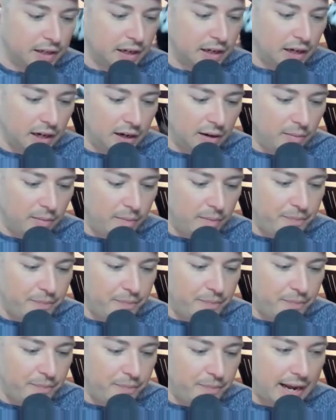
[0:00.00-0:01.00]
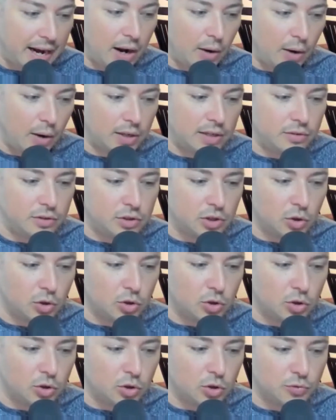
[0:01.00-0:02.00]
And I would even
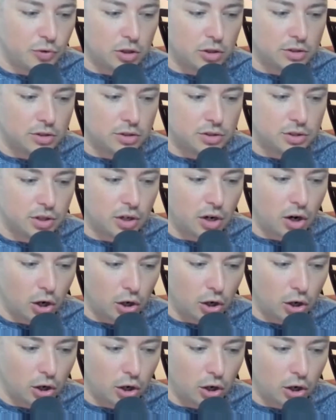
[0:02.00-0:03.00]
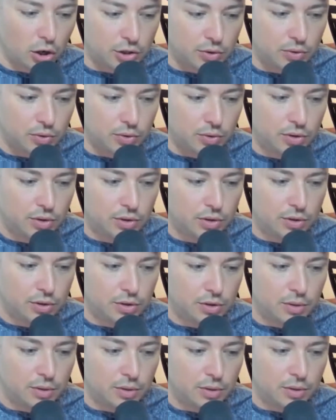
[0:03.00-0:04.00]
go as far as to argue
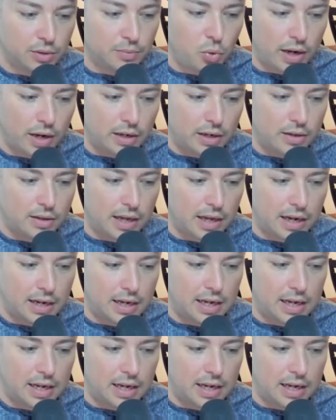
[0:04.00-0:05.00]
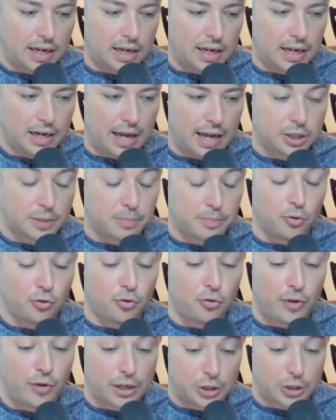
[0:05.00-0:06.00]
the point that as a
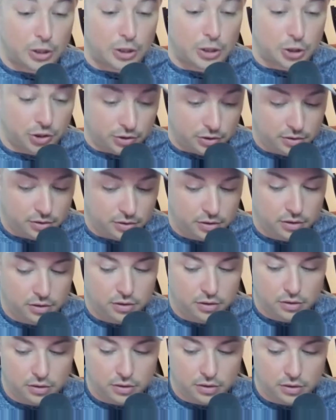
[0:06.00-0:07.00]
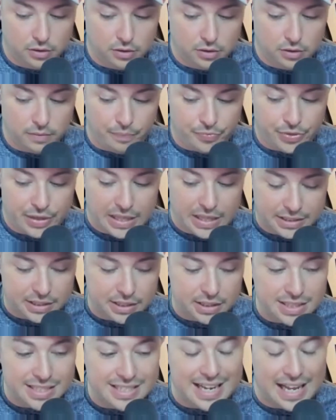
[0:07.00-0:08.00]
professional, this
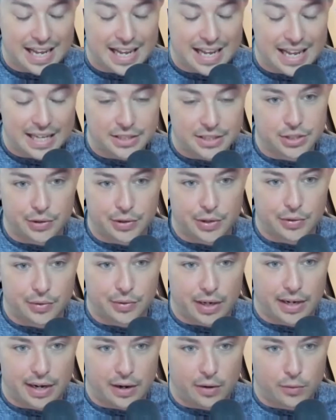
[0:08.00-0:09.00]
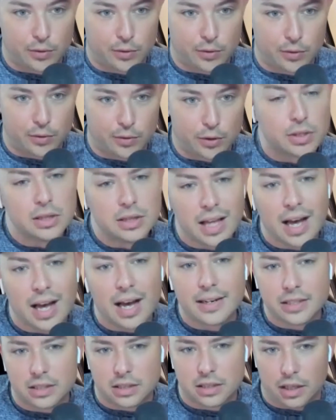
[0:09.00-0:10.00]
is necessary right now. There's a
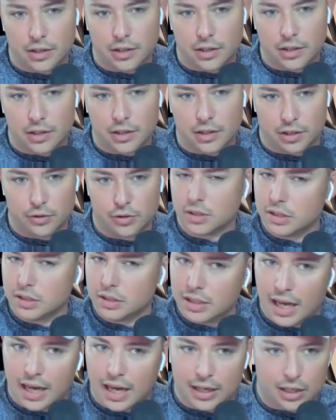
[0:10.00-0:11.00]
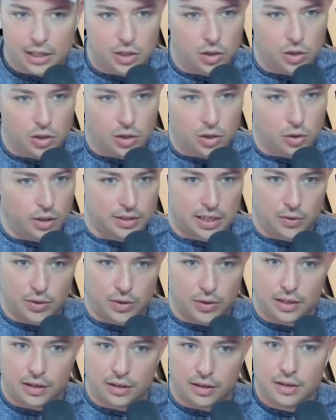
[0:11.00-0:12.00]
lot of clutter. There's a lot of noise out
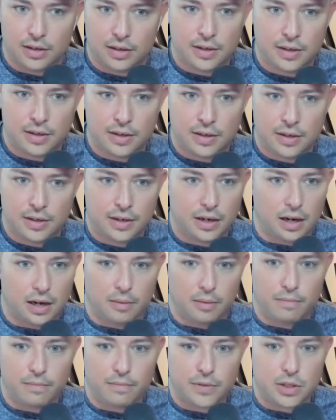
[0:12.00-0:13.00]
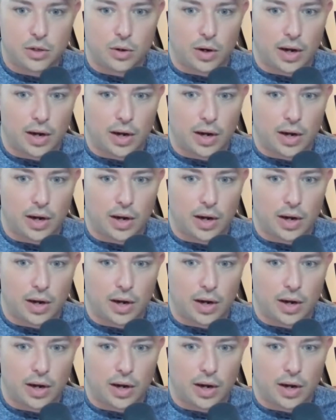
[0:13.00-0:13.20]
there. One